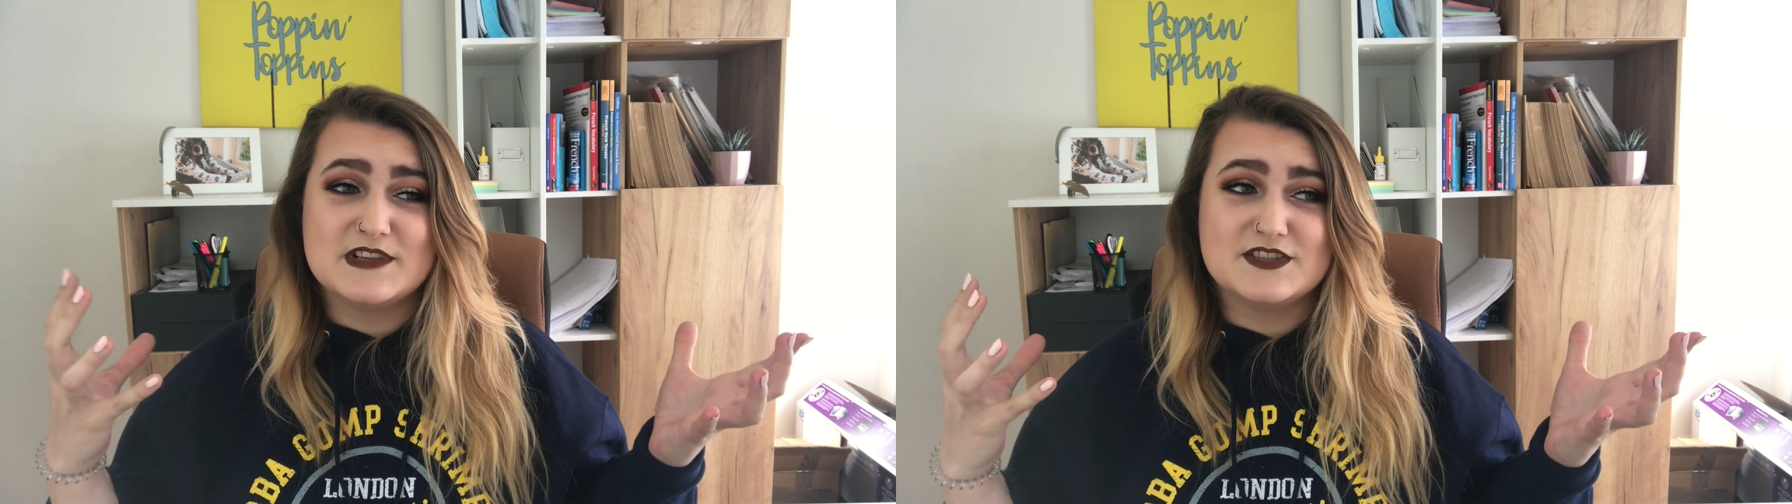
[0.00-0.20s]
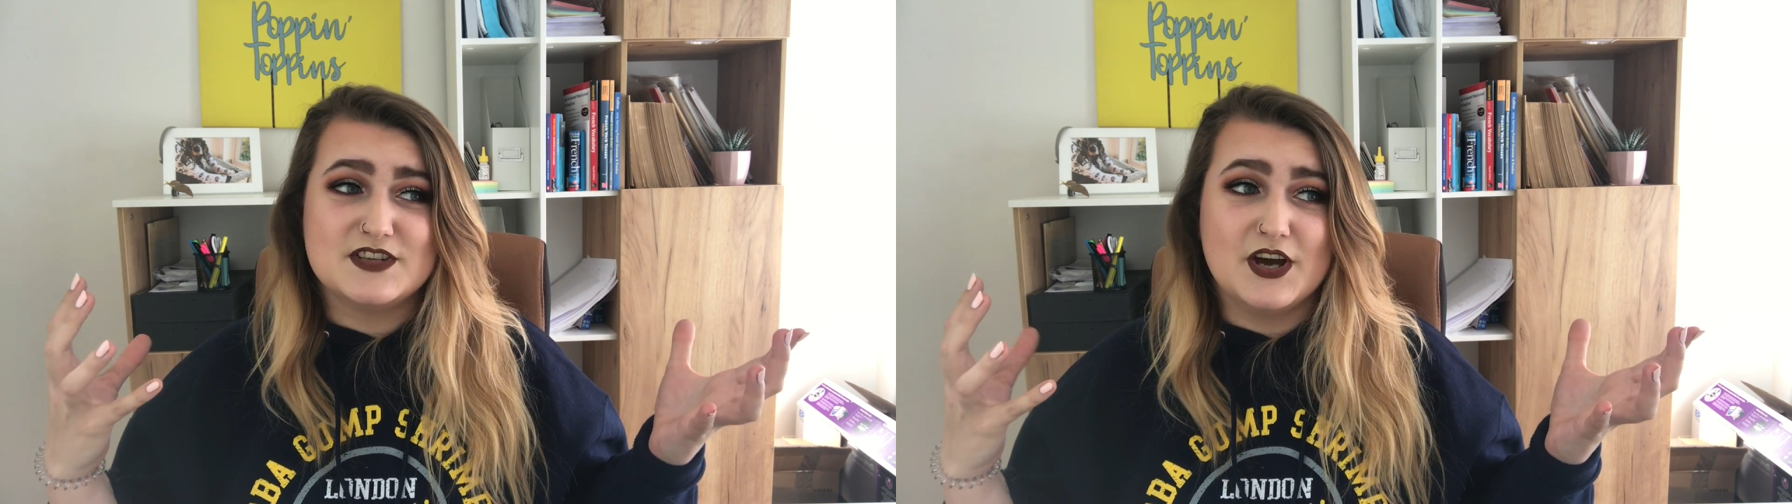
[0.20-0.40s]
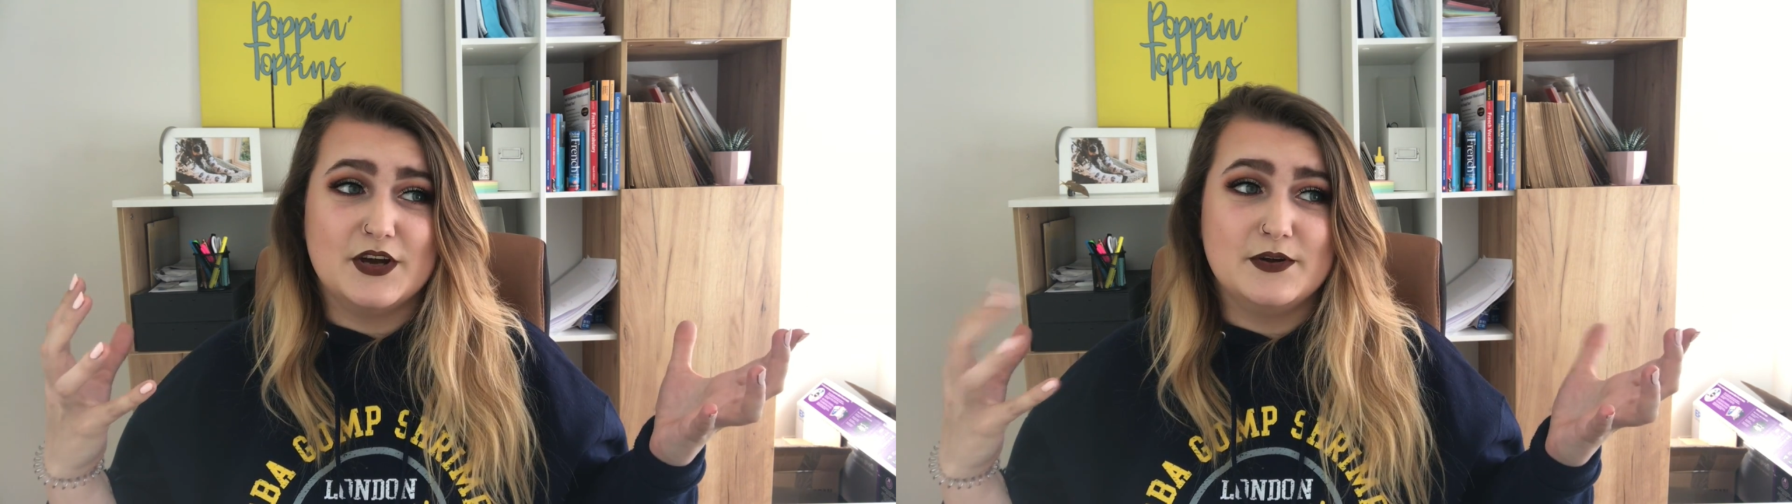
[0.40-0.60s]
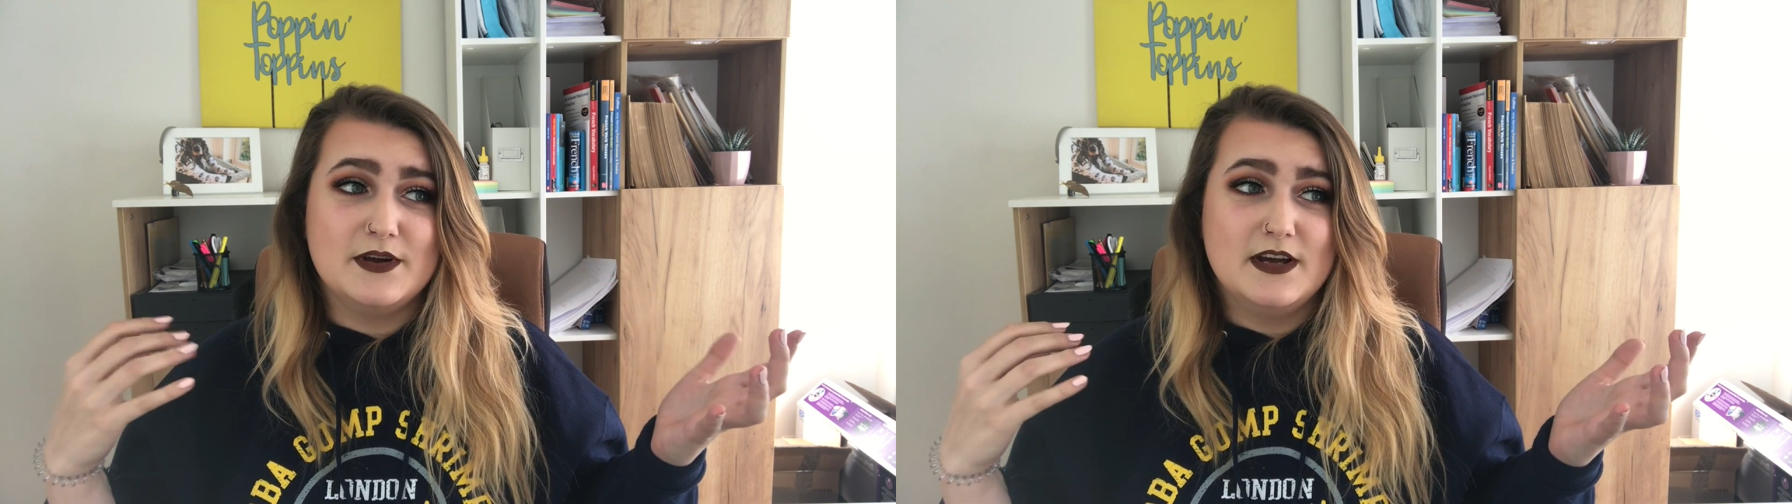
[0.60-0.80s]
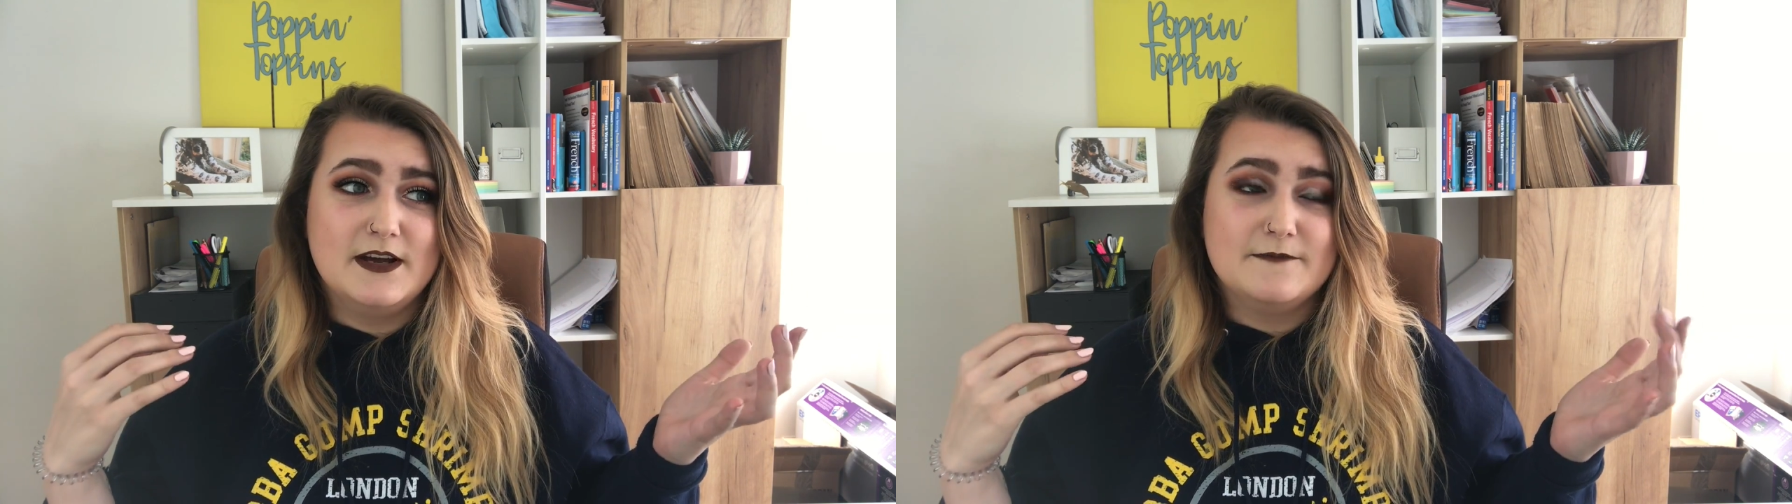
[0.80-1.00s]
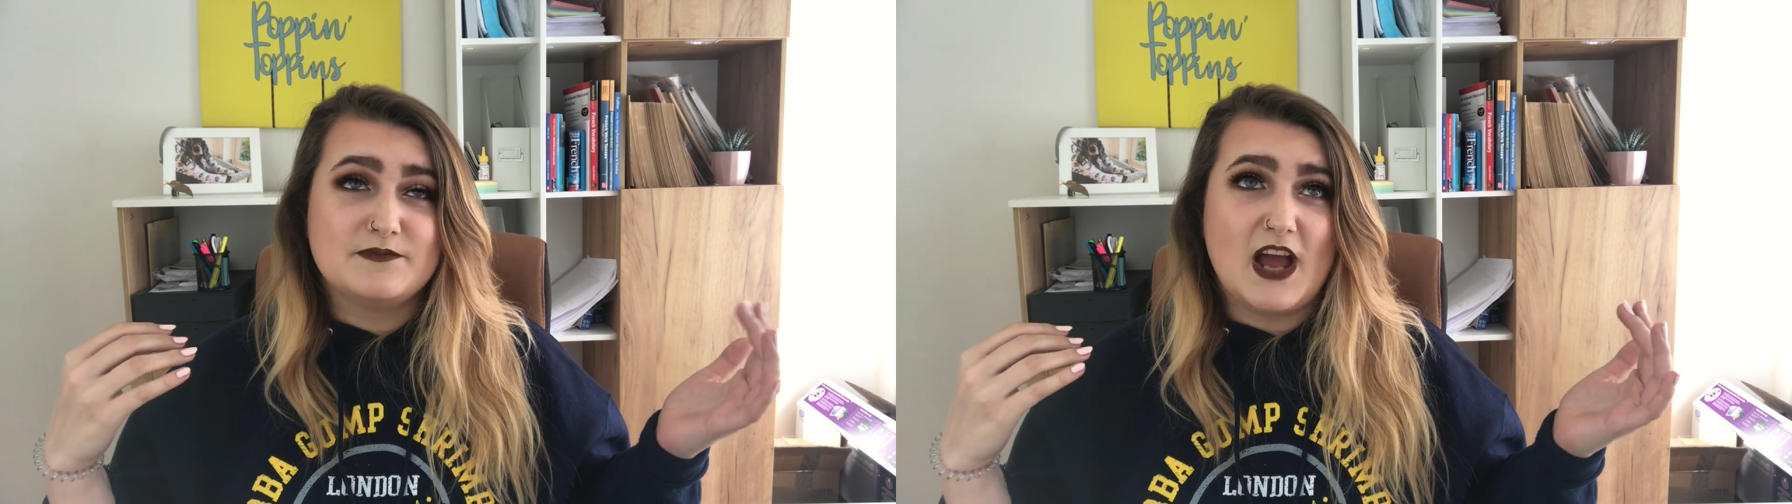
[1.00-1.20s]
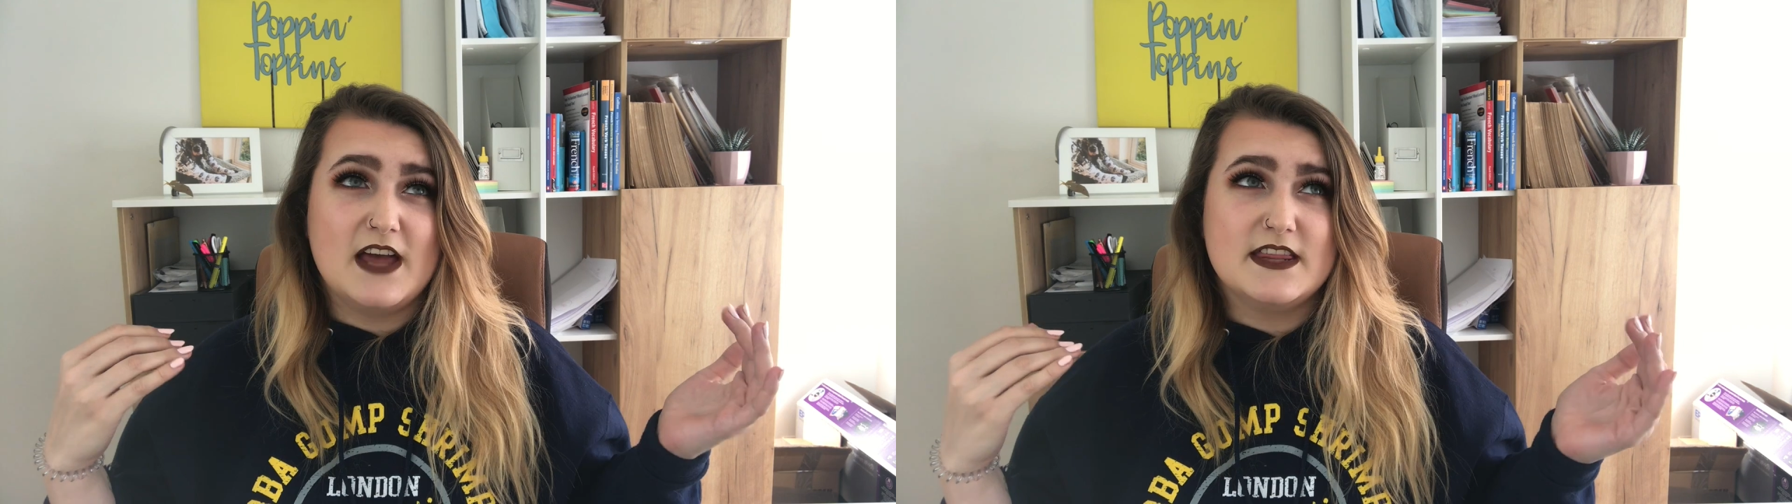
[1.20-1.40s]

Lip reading: So I